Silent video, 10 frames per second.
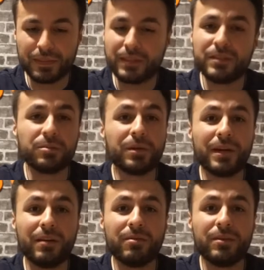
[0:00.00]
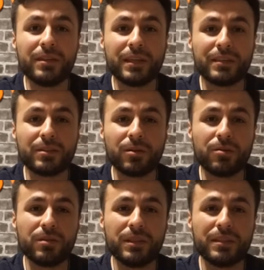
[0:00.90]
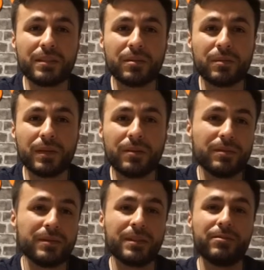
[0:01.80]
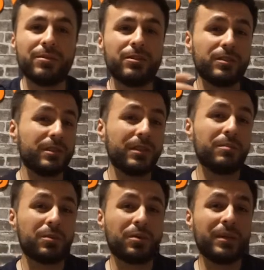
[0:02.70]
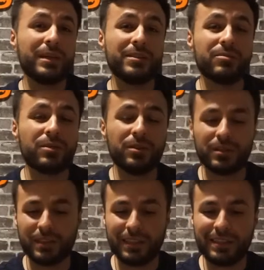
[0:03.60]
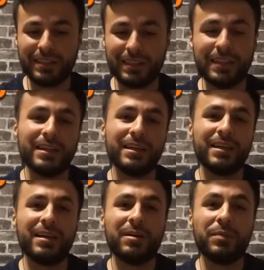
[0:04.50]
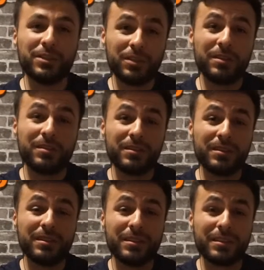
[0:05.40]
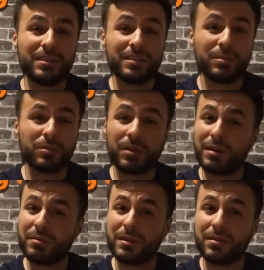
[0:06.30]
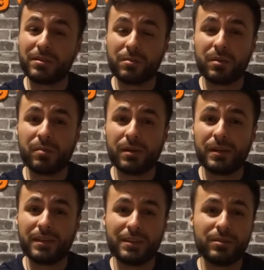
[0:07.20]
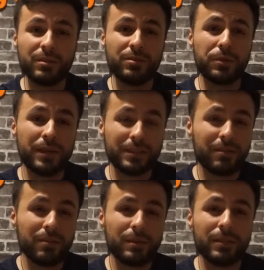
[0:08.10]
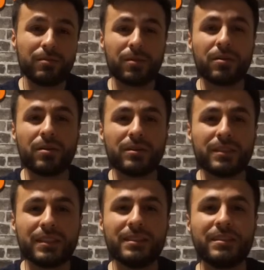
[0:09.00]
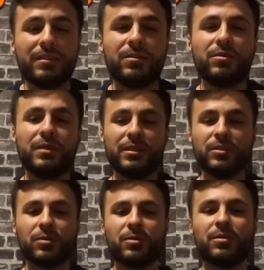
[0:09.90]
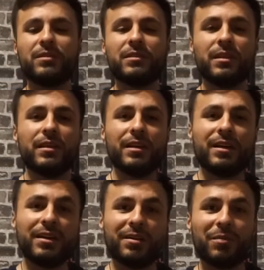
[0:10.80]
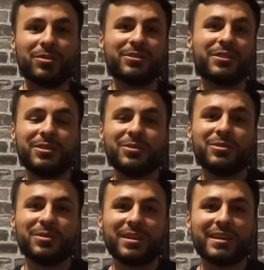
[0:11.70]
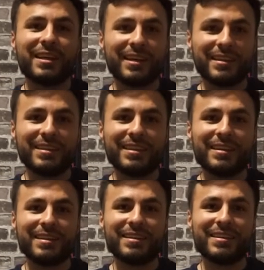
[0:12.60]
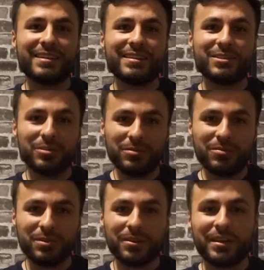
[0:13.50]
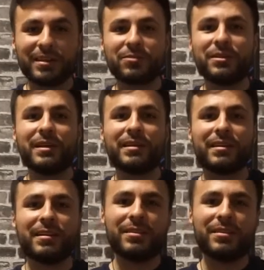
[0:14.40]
this is what I have for you, Cancer. Hopefully it's helped out. If you're interested in more readings for your sign, make sure to subscribe, click on the bell button. I do these readings every week for all signs, including yours. I'll see you again soon for your next reading. Thank